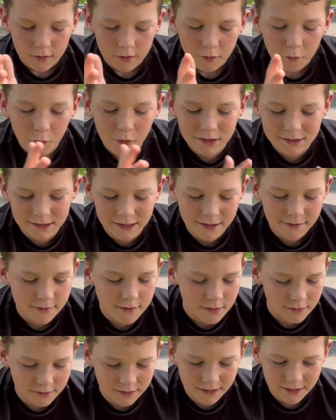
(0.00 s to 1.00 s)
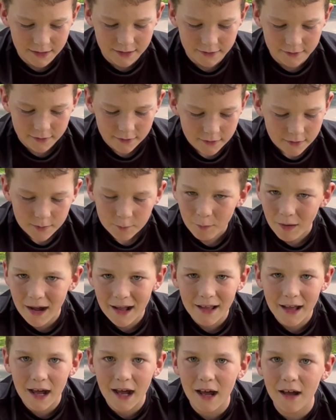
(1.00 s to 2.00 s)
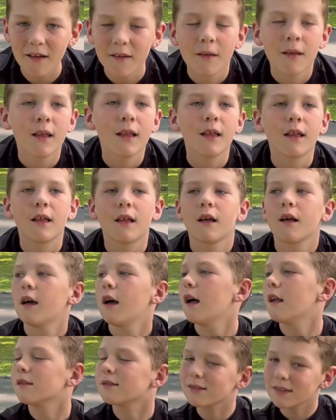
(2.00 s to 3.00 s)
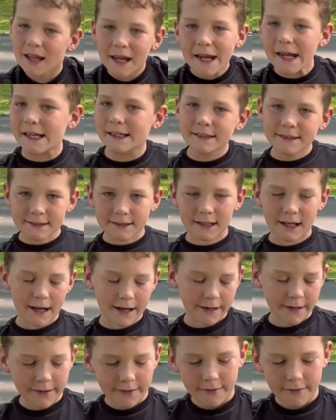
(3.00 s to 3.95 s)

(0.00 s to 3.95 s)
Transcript: was in the lead by a landslide.